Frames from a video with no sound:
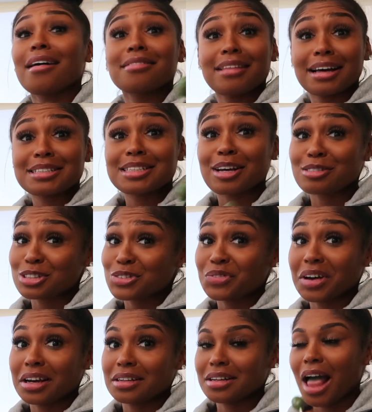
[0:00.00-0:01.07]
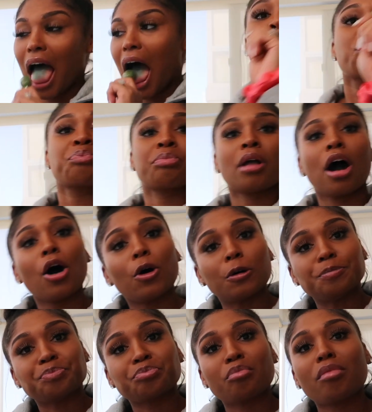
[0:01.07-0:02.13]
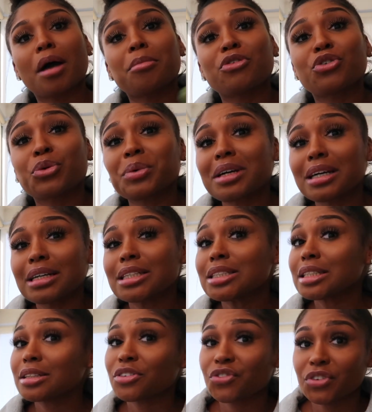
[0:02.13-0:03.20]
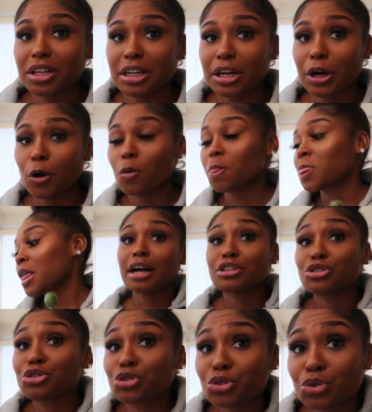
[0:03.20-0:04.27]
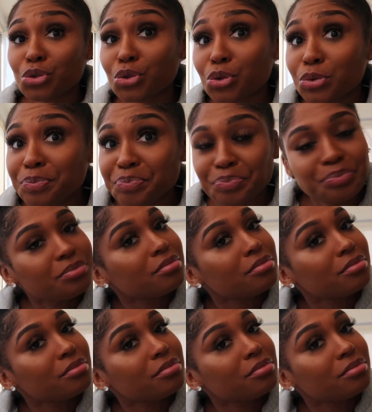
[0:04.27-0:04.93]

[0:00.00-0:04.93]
That sounds fun. Oh, before we get into the video, I do